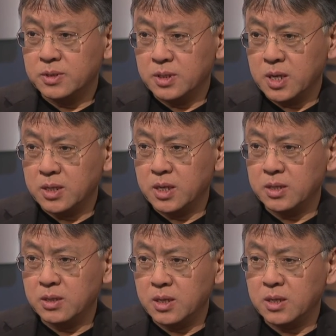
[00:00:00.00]
and, and,
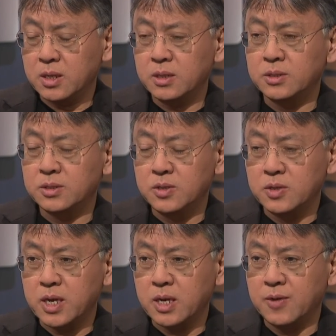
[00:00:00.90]
and uh, to do
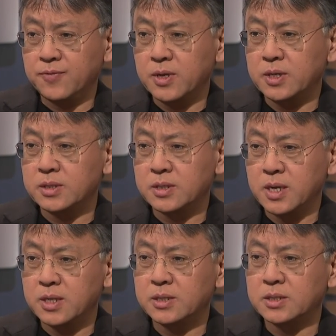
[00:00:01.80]
that, I find it
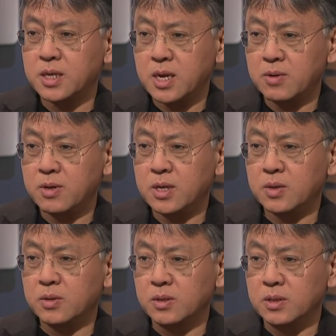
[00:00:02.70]
slightly
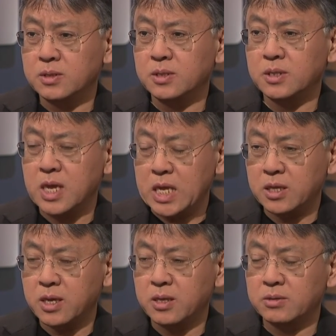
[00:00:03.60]
scary to think
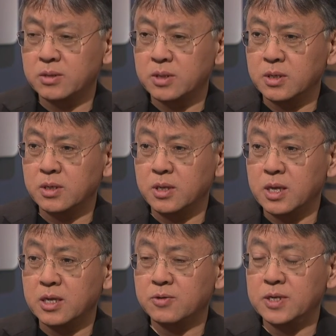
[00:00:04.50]
that you know,
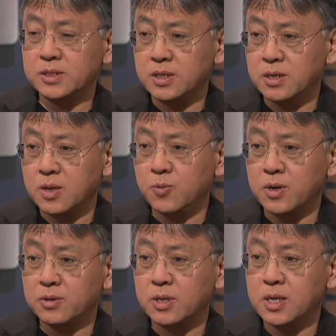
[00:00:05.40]
increasingly
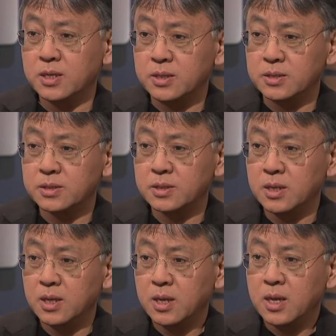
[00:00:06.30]
world leaders
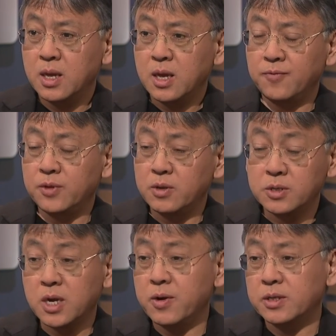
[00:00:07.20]
have no
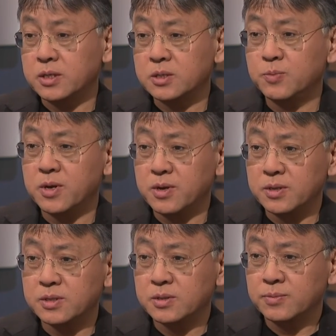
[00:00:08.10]
direct
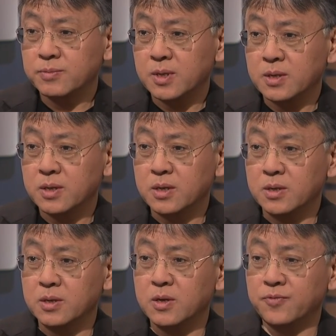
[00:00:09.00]
experience
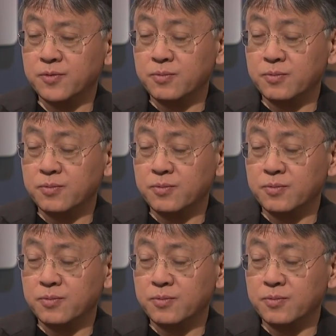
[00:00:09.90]
of, uh, of